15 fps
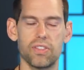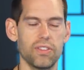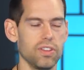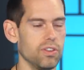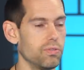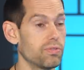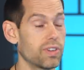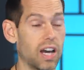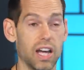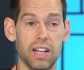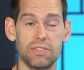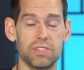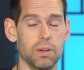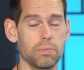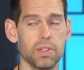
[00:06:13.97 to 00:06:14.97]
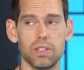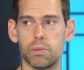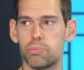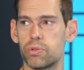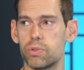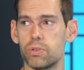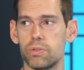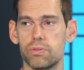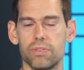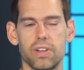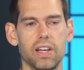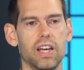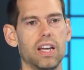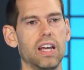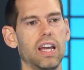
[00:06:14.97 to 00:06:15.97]
You've got to have something to prove.
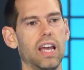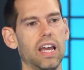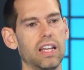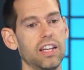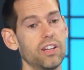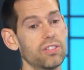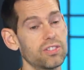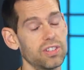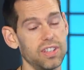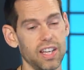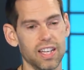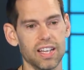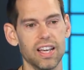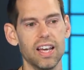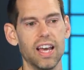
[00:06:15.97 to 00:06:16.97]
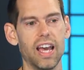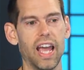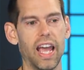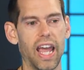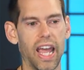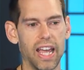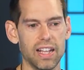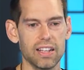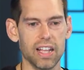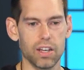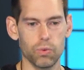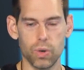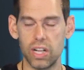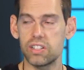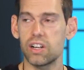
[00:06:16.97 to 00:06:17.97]
And here's the thing,
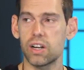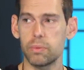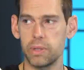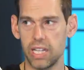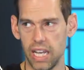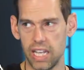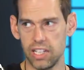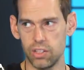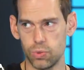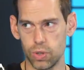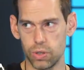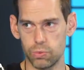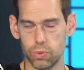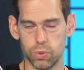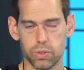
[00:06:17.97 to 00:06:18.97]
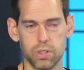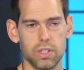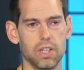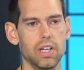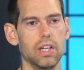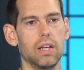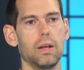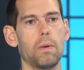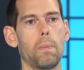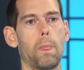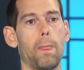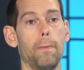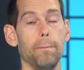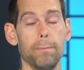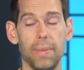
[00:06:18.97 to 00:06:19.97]
like when I talk about the 80-20 rule,
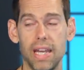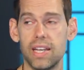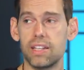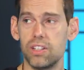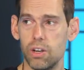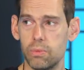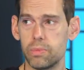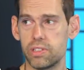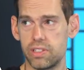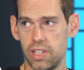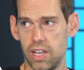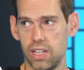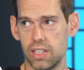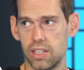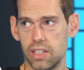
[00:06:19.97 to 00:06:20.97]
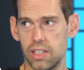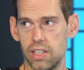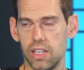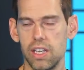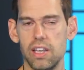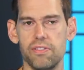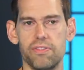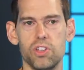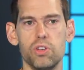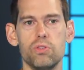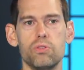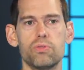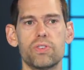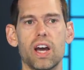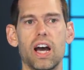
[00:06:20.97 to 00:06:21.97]
make no mistake, if
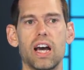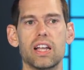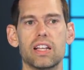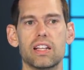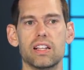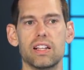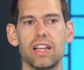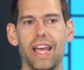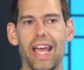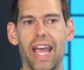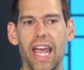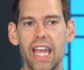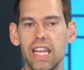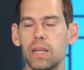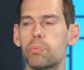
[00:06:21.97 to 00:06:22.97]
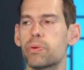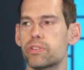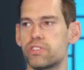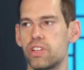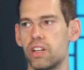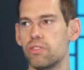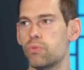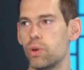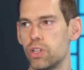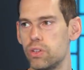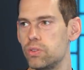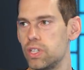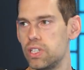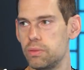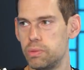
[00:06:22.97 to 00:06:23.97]
you've got 80% of what
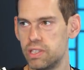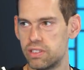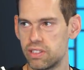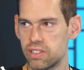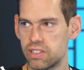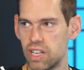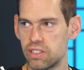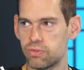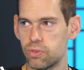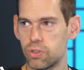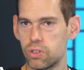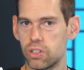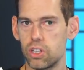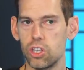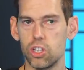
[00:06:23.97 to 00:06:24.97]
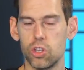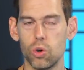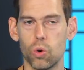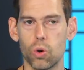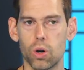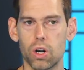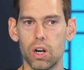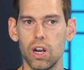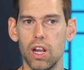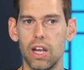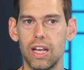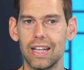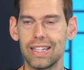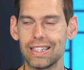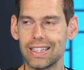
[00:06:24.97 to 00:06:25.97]
you need to be successful, you're
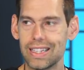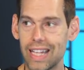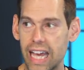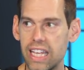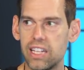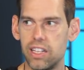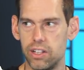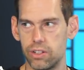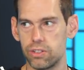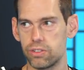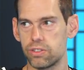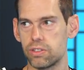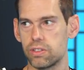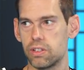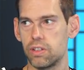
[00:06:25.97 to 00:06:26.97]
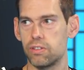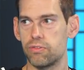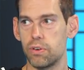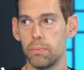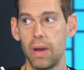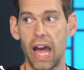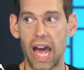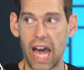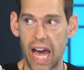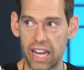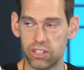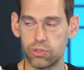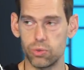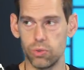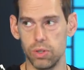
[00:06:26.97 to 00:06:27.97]
light years from
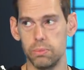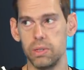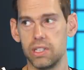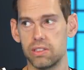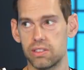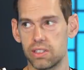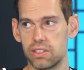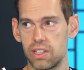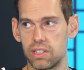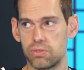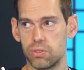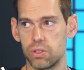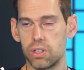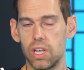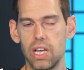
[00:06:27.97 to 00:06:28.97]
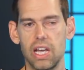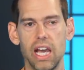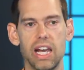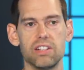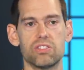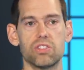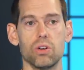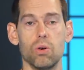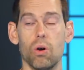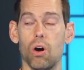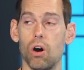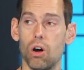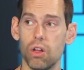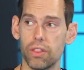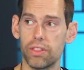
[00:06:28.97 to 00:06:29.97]
actually being successful. And so
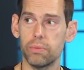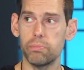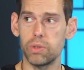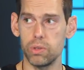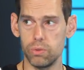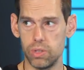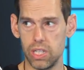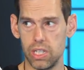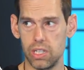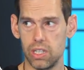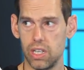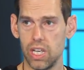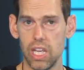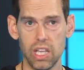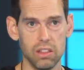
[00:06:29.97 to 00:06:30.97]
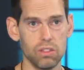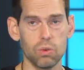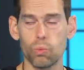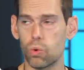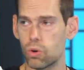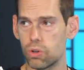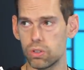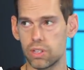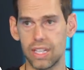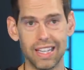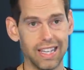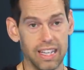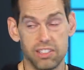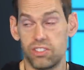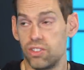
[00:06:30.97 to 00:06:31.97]
all the beauty in the world
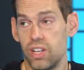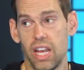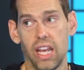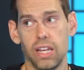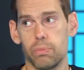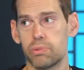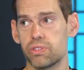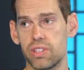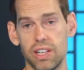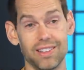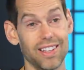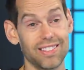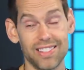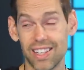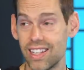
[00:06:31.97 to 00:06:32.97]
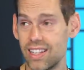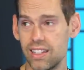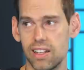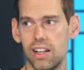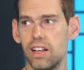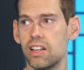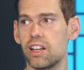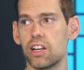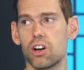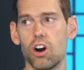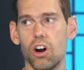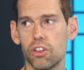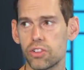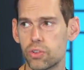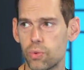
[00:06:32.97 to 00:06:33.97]
gets you to 80%, that's it. Like
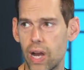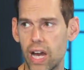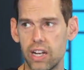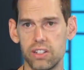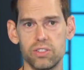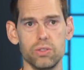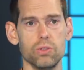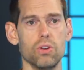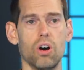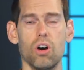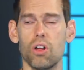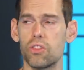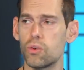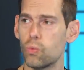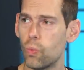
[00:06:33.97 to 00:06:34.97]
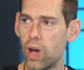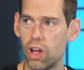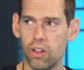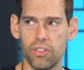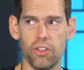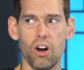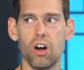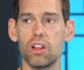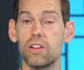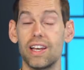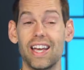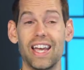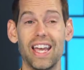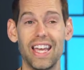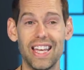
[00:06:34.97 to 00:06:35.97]
all the gratitude, all the wealth,
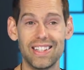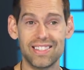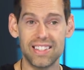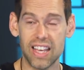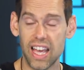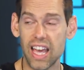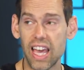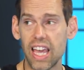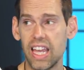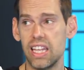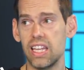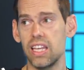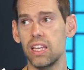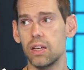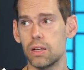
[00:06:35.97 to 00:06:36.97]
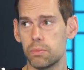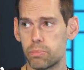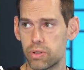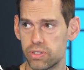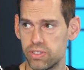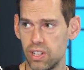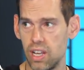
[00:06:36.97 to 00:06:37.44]
it's 80%.